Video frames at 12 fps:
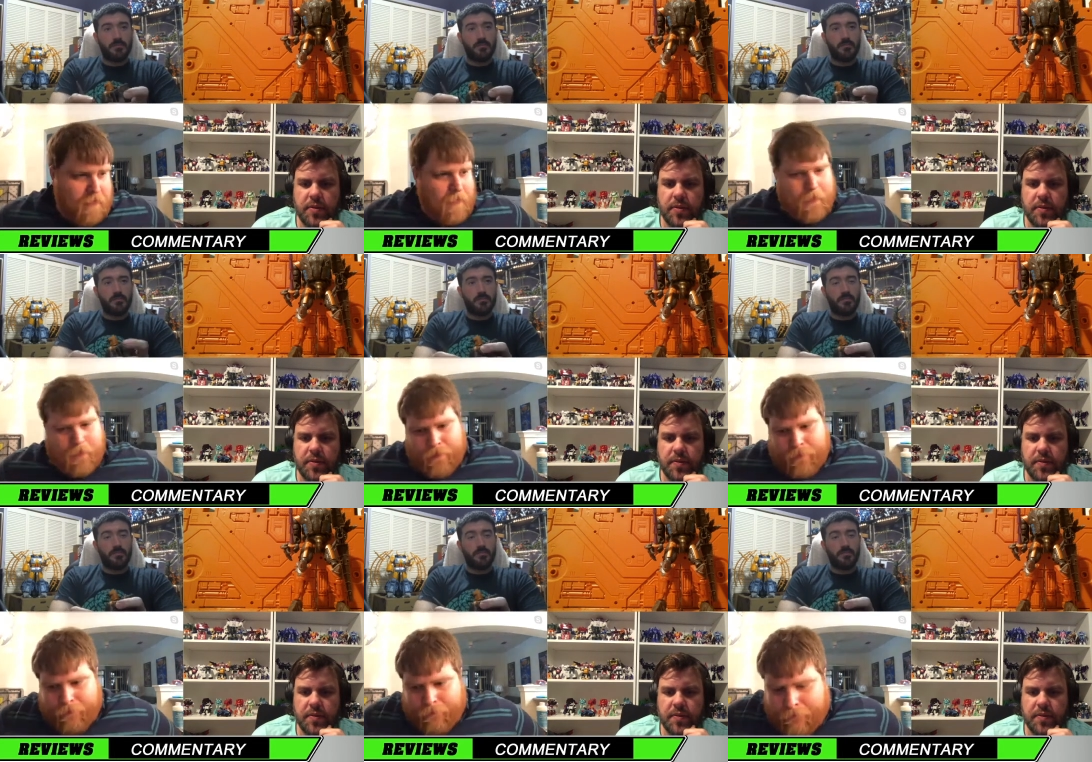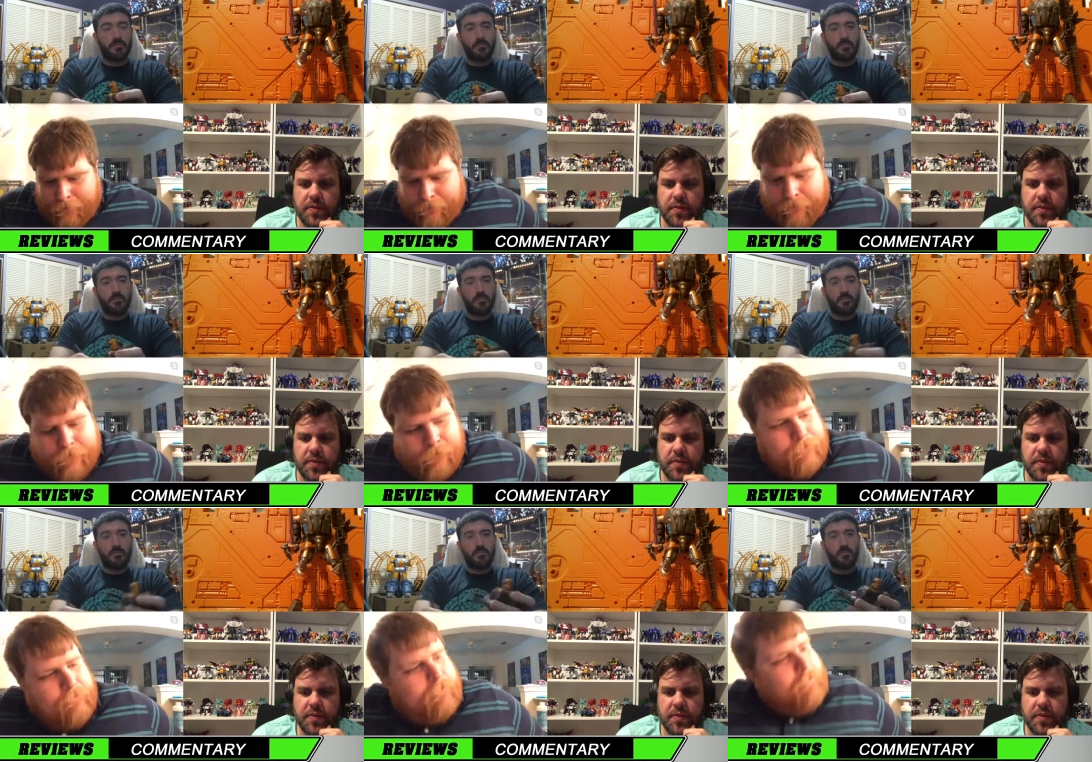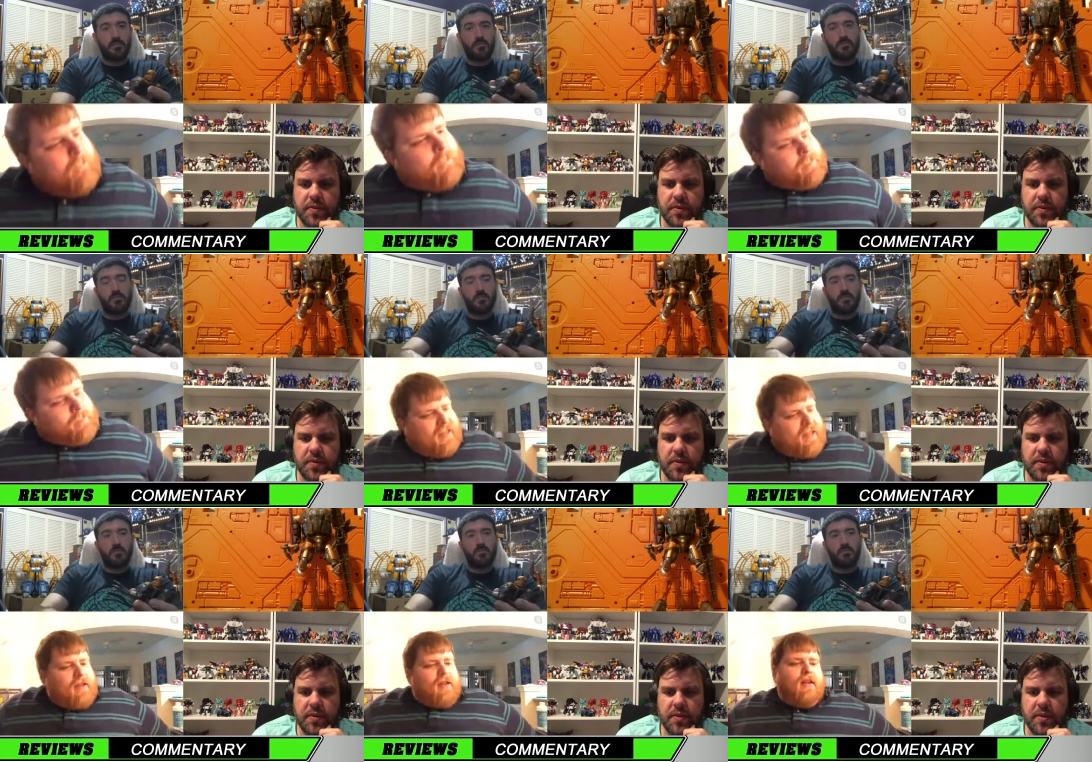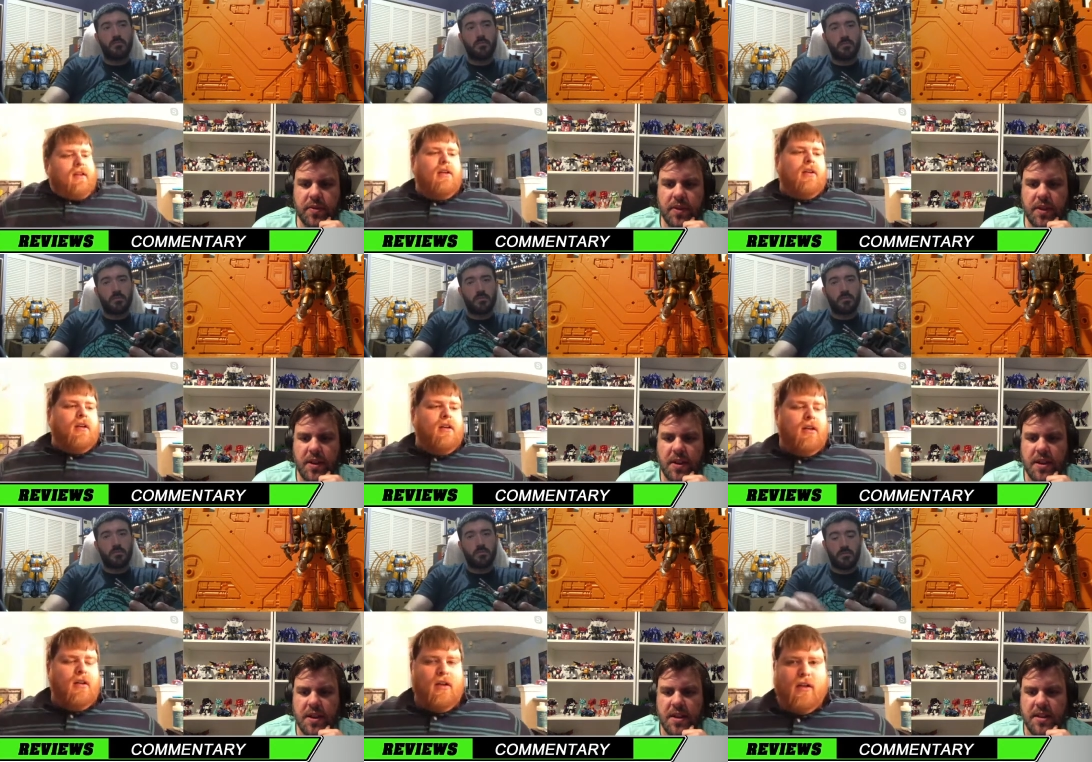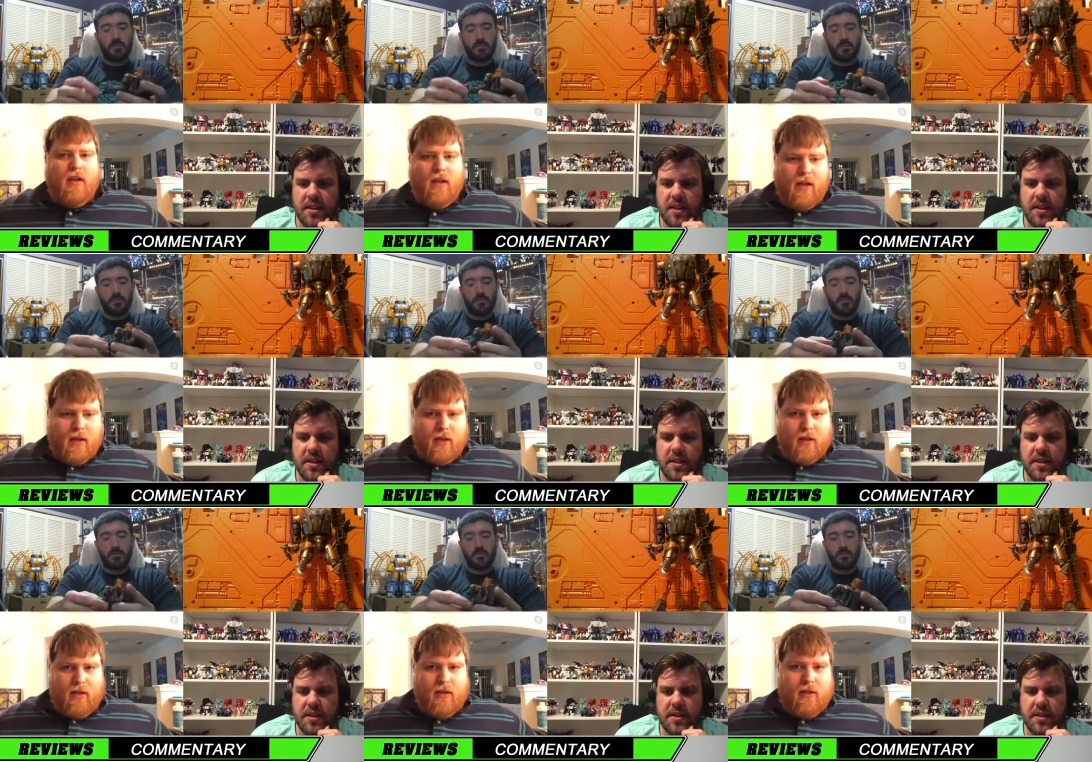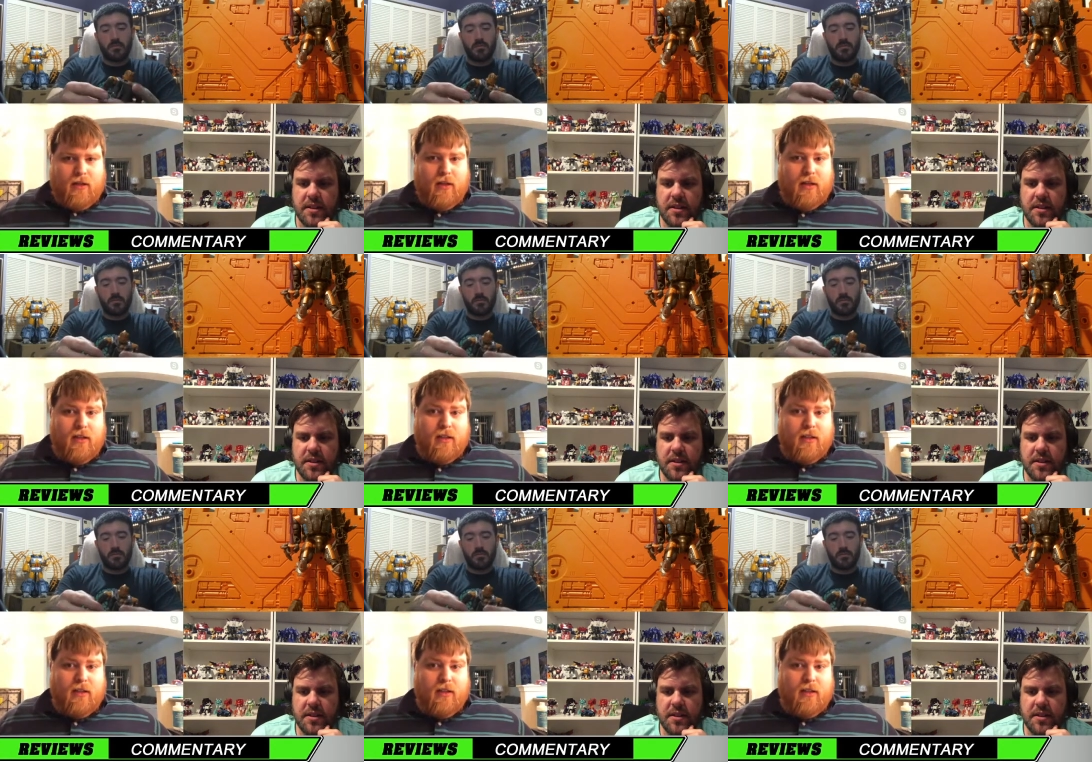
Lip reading: [no speech]